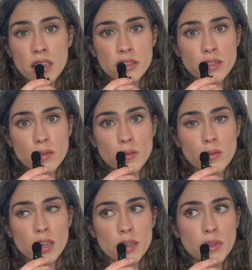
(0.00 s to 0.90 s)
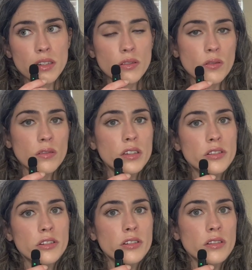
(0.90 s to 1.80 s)
So I'm not totally
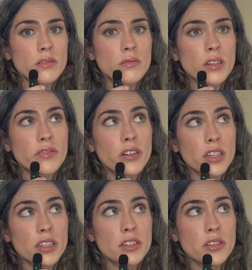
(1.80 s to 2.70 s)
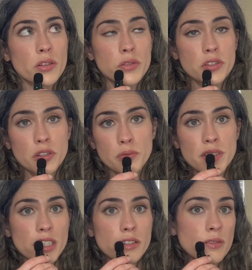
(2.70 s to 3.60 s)
sure if I'll get to those two, but
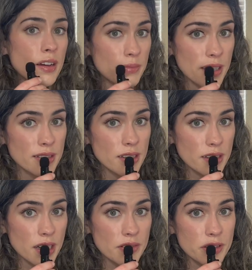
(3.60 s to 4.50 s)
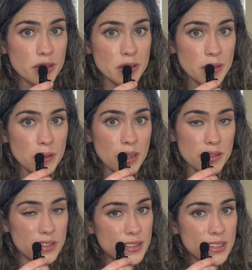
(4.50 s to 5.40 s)
they do have plants on the cover, so I was
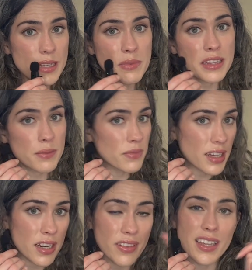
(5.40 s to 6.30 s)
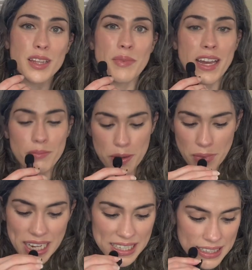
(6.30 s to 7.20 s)
just keeping them kind of like in the back of my
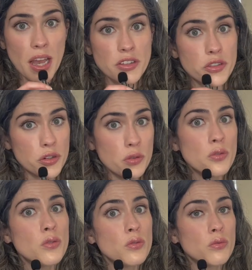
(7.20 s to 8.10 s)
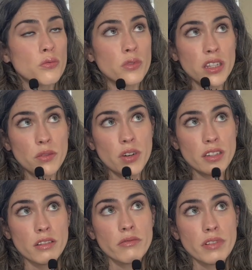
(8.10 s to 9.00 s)
mind. I do really want
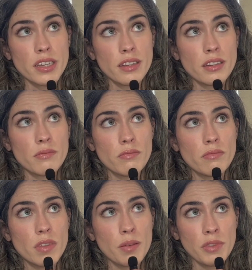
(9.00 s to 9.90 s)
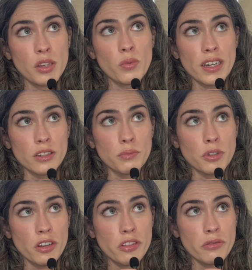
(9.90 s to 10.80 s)
to read Emily Wilde
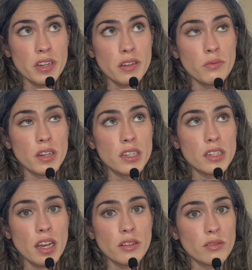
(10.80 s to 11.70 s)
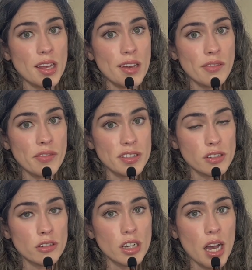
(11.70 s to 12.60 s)
book 3, which I don't have a
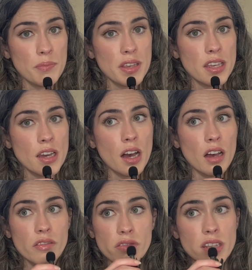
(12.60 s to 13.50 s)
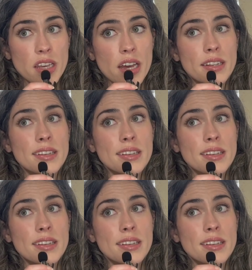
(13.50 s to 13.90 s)
physical copy of yet